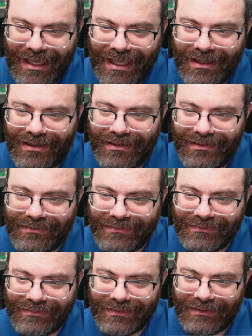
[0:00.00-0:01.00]
Cata?
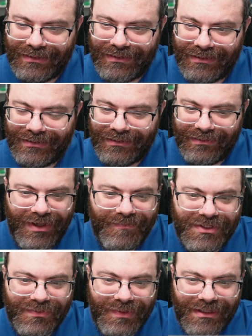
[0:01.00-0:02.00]

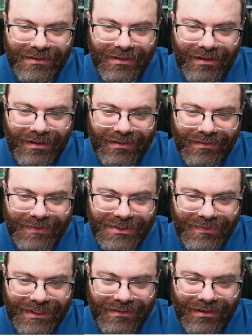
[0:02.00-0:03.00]
Between call,
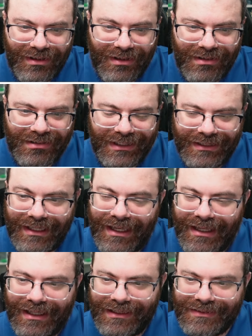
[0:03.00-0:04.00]
between call and
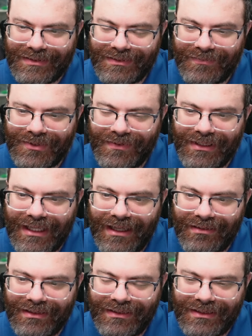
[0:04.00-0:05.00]
cats. So between the
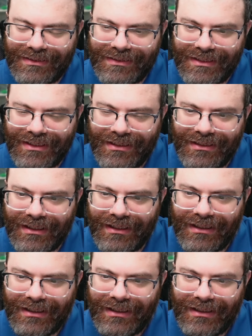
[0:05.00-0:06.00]
L and the T,
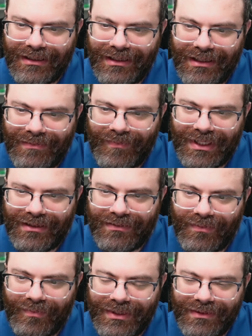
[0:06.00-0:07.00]
M N
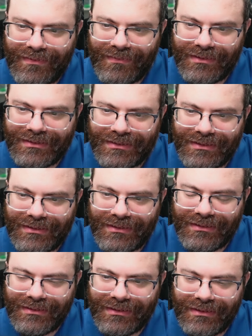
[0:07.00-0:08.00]
O P Q R S T.